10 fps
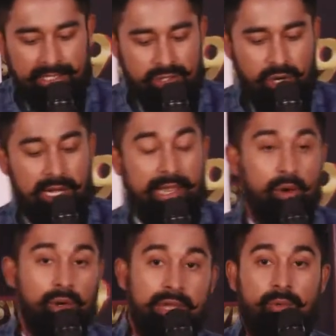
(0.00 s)
it's not
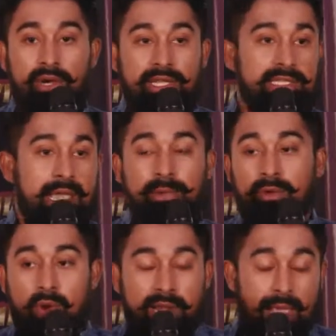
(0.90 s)
like, okay, what is
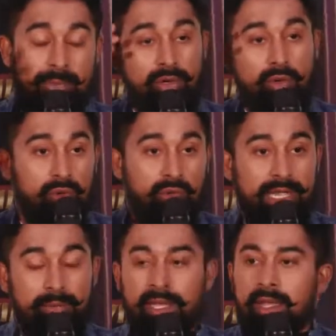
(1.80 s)
happening, what happened, no,
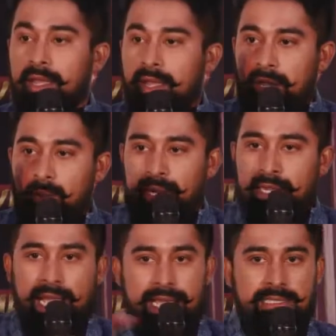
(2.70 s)
tell me. When
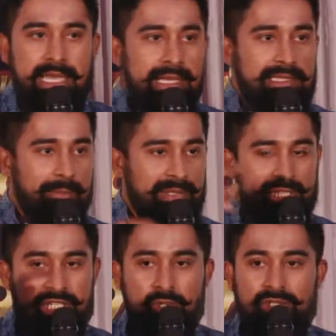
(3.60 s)
a guy is saying
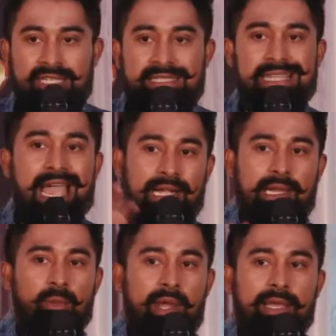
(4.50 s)
something, she knows
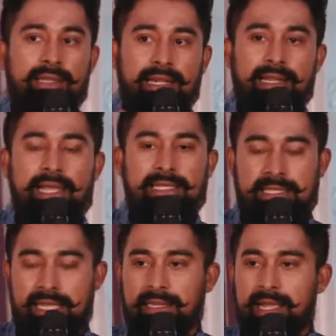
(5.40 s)
exactly why that guy is
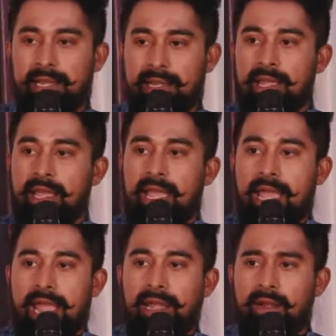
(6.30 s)
saying that.
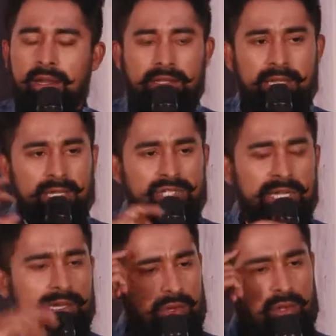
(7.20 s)
And then
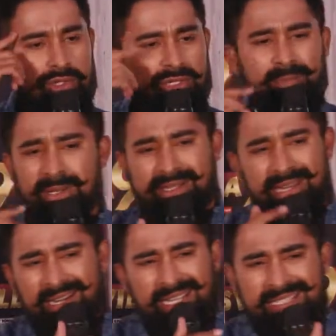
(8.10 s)
she can also say, but
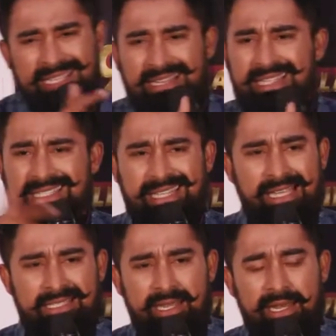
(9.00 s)
didn't he say this
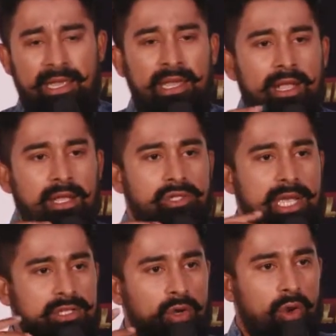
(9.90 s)
yesterday? So
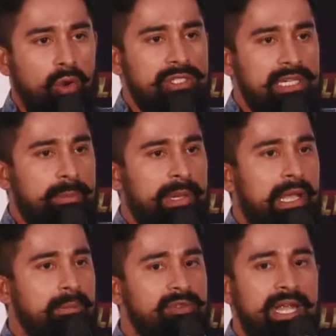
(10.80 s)
as a host, it
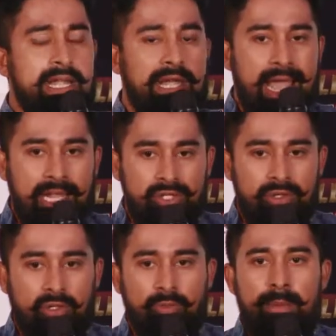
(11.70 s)
becomes very
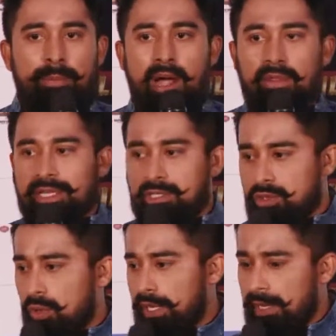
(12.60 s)
natural to be part of that
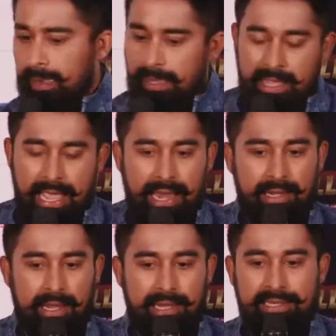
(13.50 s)
story.
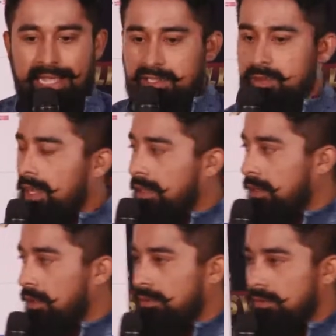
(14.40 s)
And that's why,
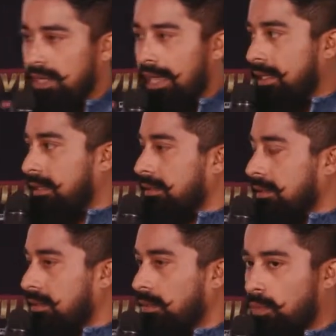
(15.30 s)
you know, I think
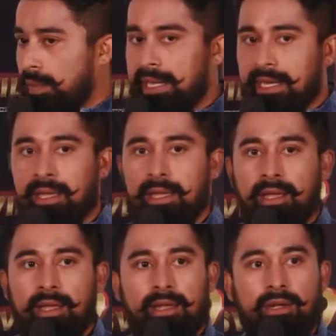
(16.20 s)
we
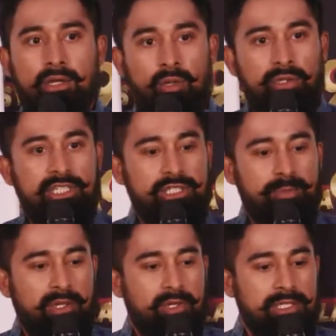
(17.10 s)
do this
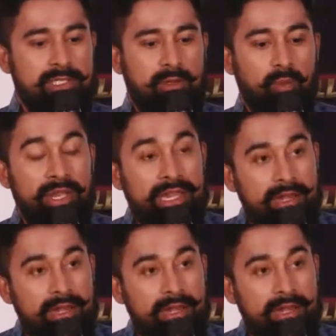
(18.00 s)
because we're